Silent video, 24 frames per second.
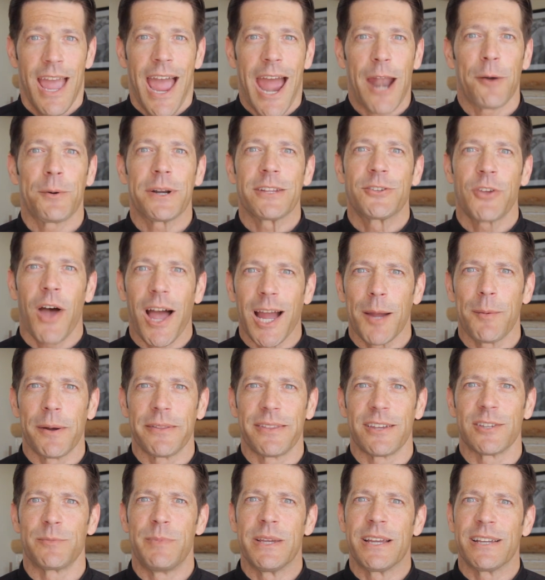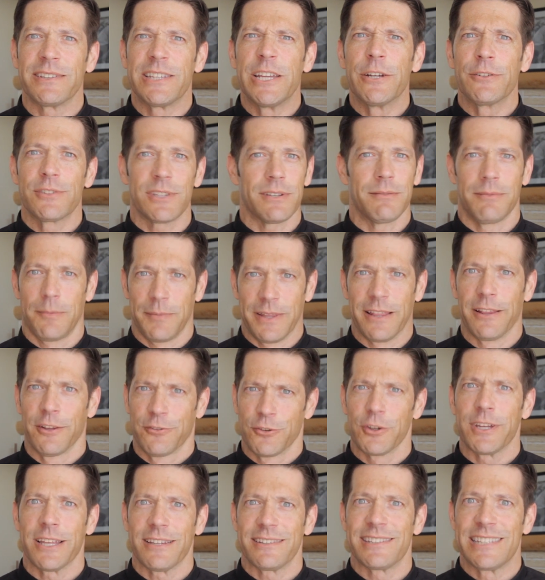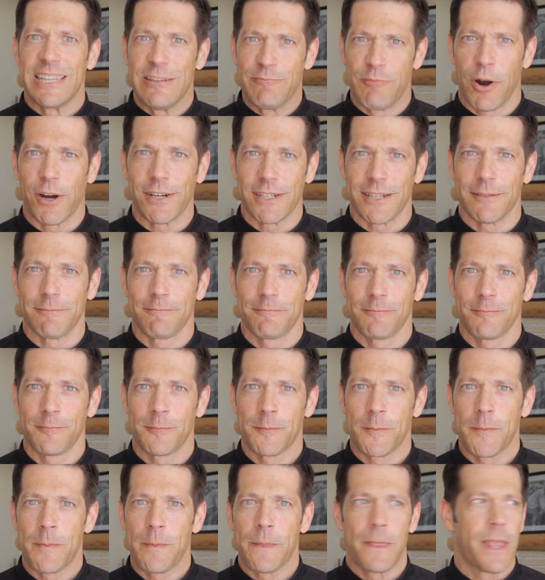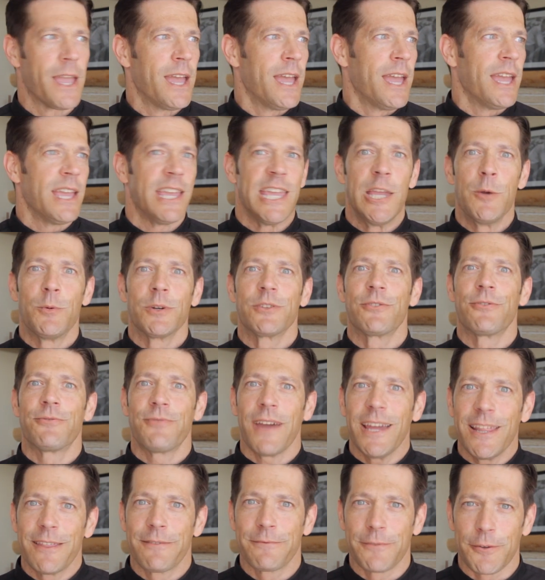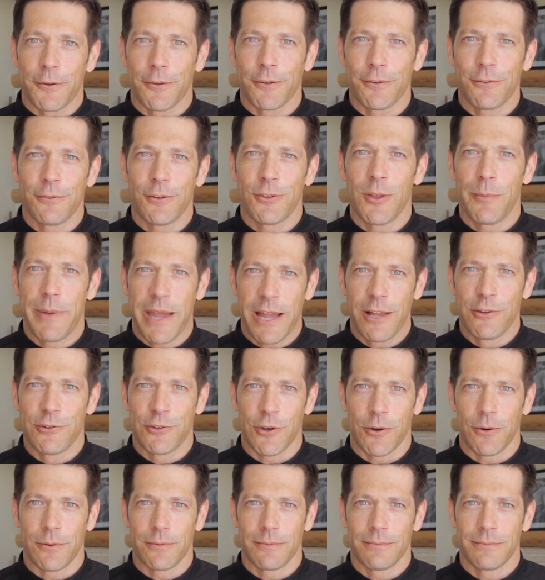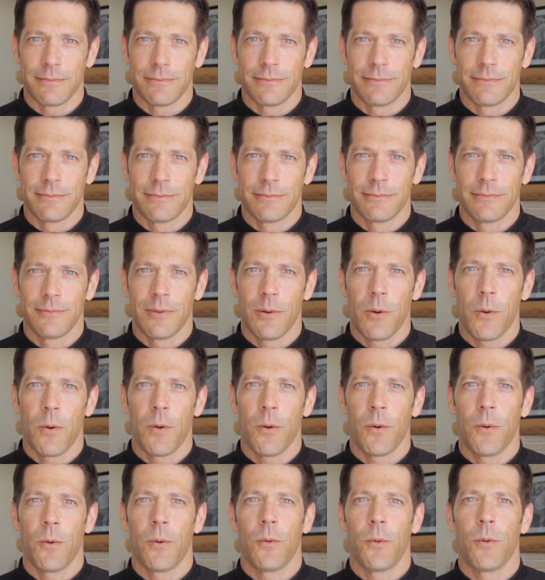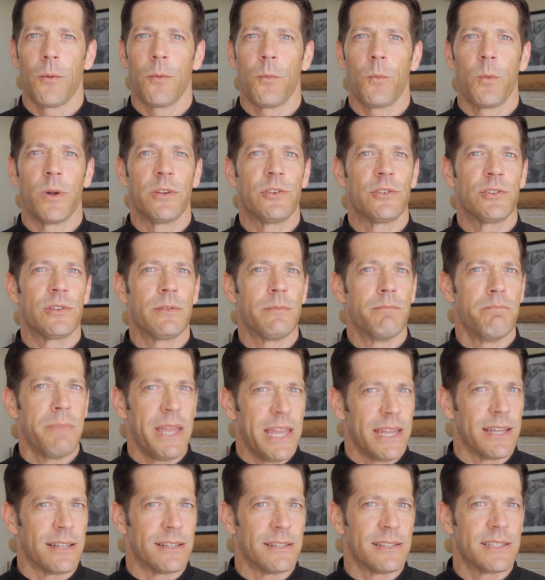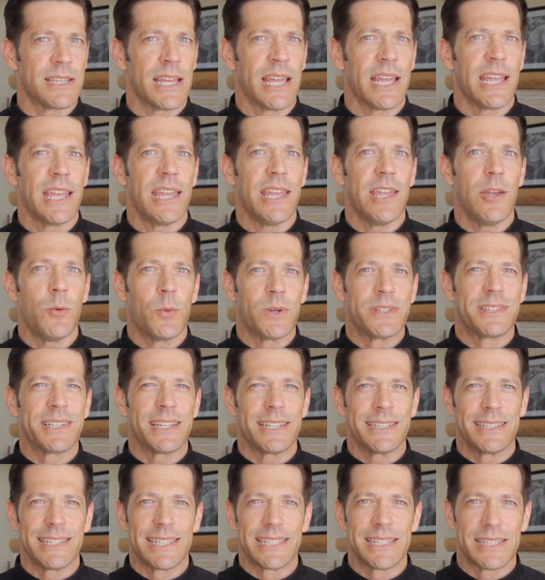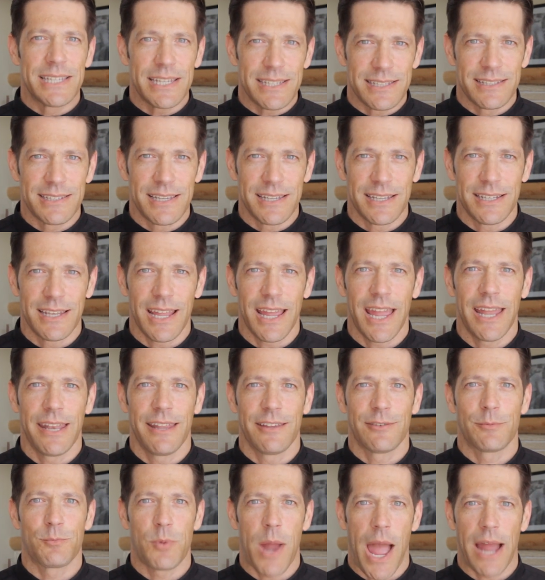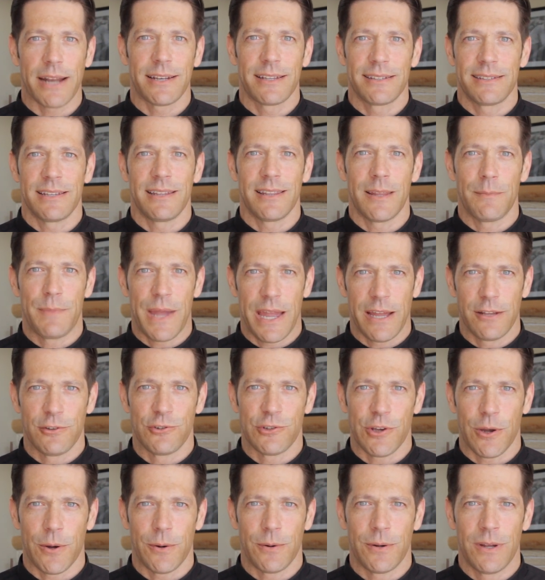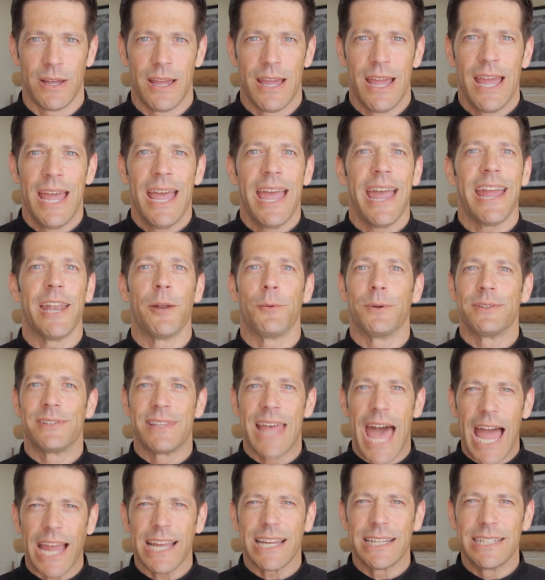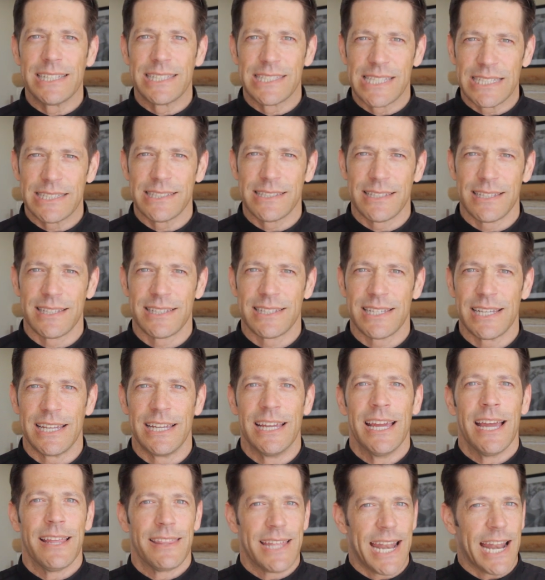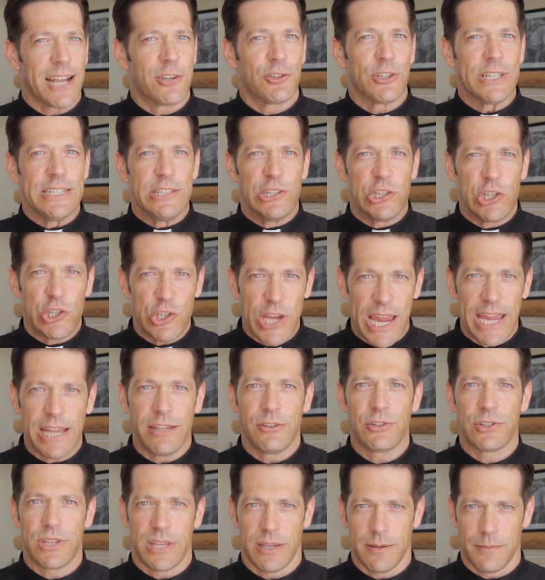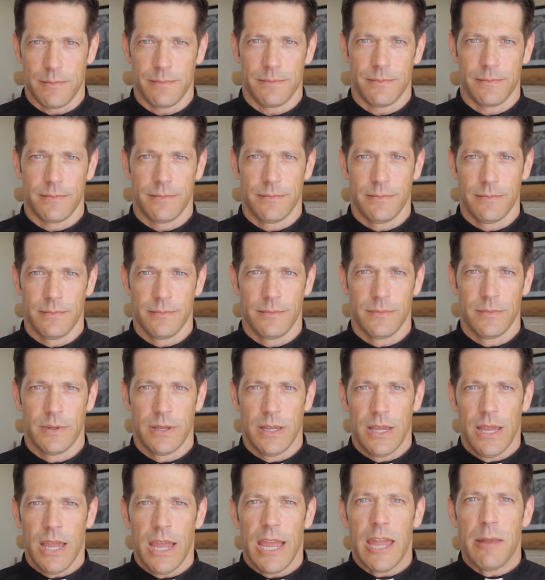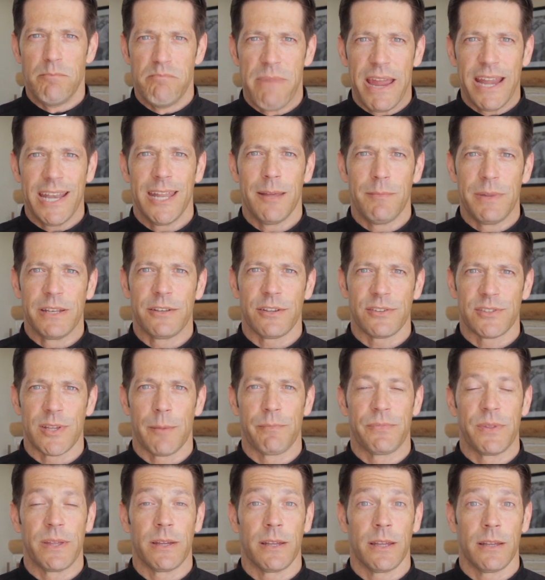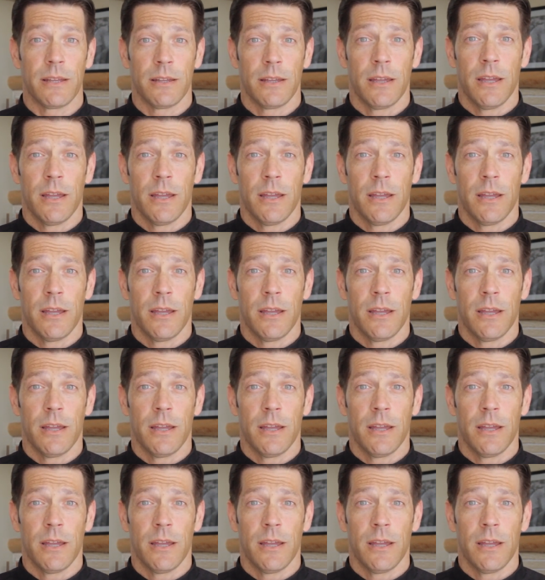I want to talk about this because let's look at Steve Martin. He was faithful to the banjo, which means he was consistent in his practicing the banjo. And it was that consistency that actually changed him. It made him into someone